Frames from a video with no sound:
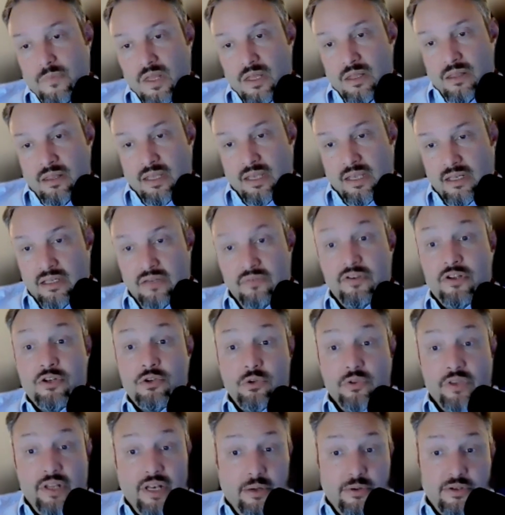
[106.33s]
The
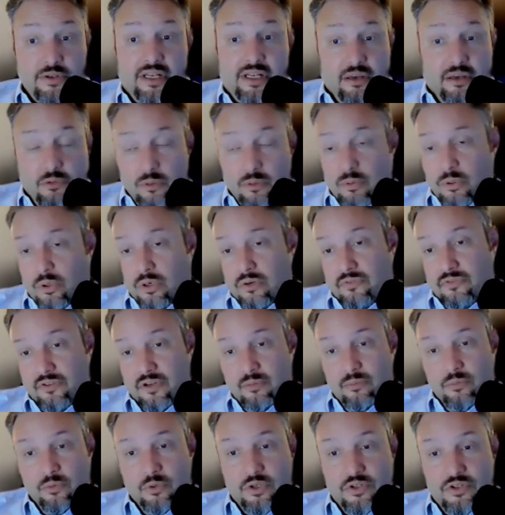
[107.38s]
individual that I was taking a report
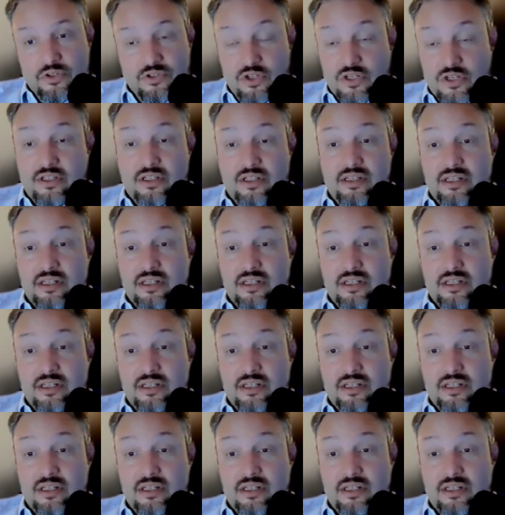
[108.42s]
from was just